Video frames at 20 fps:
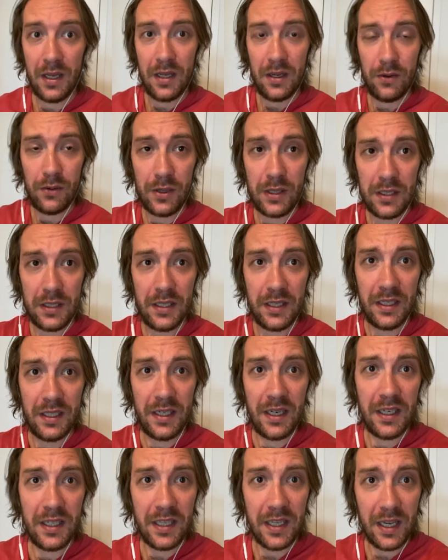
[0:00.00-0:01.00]
Well, in
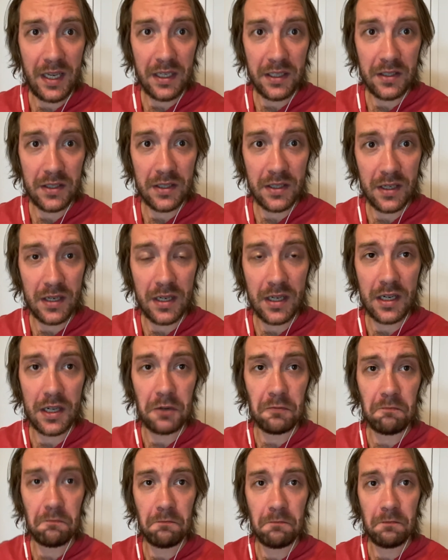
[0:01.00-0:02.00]
any case,
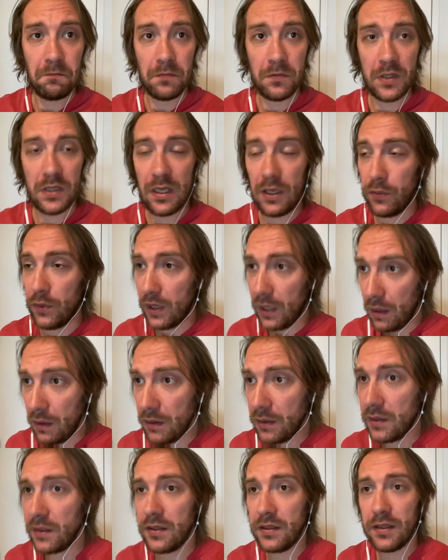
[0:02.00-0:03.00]
um, stay well,
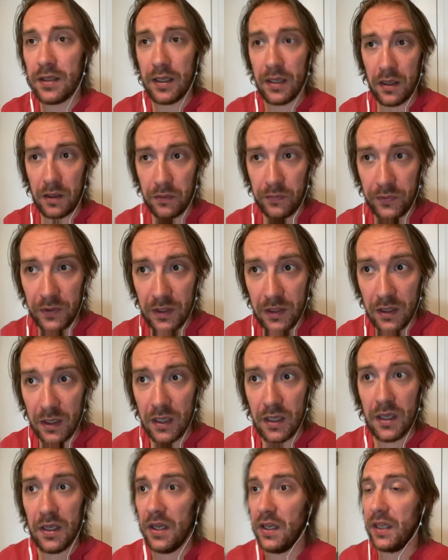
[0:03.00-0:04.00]
stay healthy,
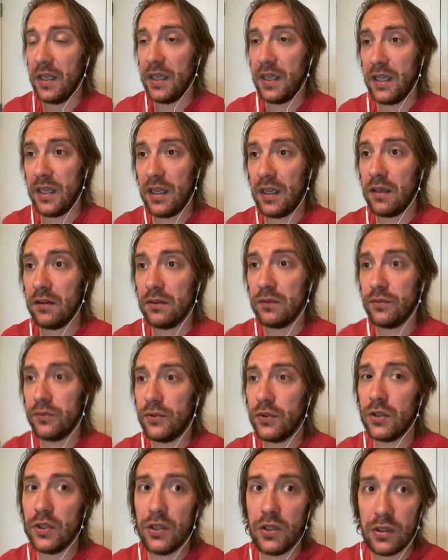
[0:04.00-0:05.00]
and
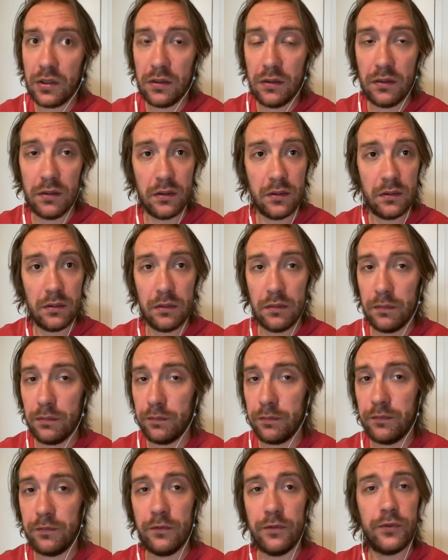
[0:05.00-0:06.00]
for
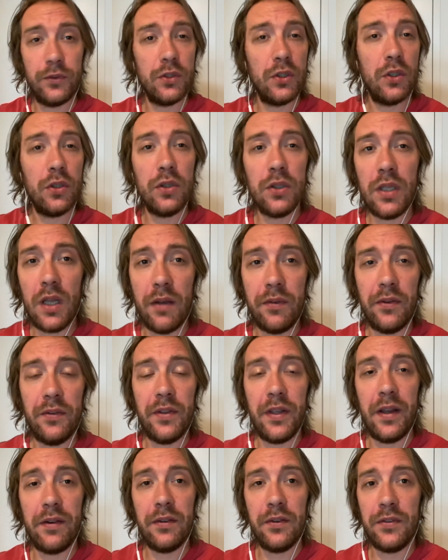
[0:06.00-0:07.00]
for the love
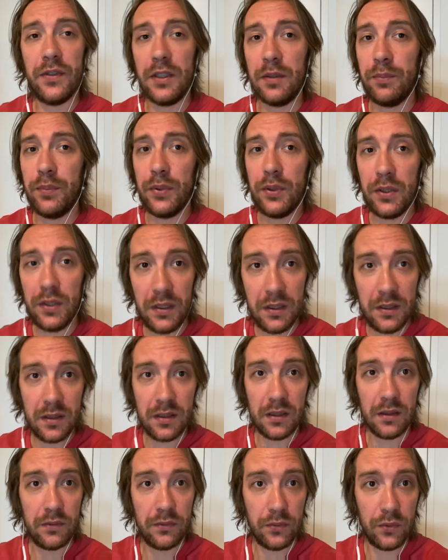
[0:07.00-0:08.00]
of everything, please
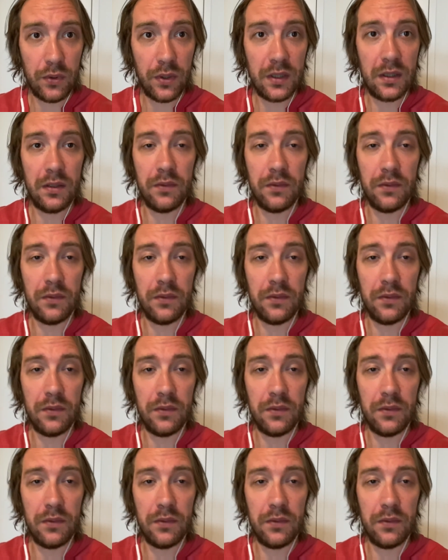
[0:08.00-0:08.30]
avoid the